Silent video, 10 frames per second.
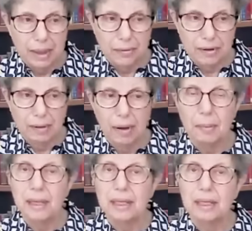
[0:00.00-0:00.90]
there are
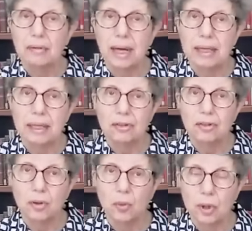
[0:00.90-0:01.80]
many Iranians
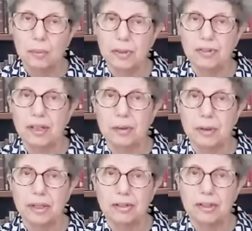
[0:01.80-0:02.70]
who will be
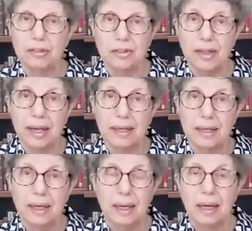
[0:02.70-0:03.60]
celebrating today,
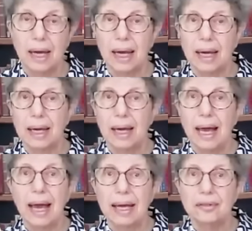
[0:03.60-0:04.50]

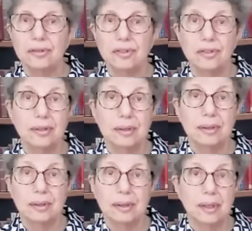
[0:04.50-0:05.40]
and
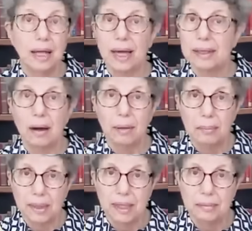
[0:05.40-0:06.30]
I
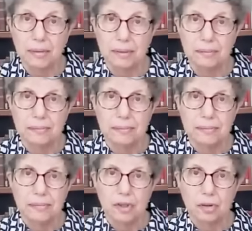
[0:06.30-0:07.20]
can't blame them,
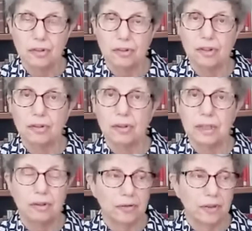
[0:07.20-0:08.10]

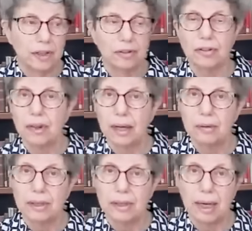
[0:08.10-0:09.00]
considering the fix
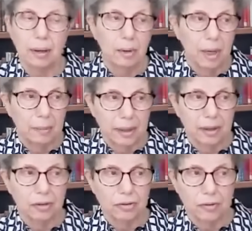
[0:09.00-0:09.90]
they're in now
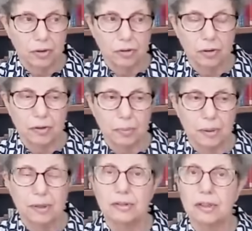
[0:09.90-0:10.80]
because of the sort of
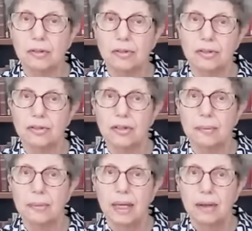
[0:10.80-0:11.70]
political
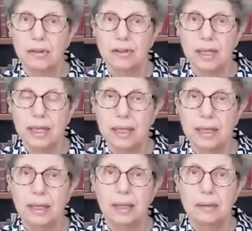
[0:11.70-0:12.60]
system that he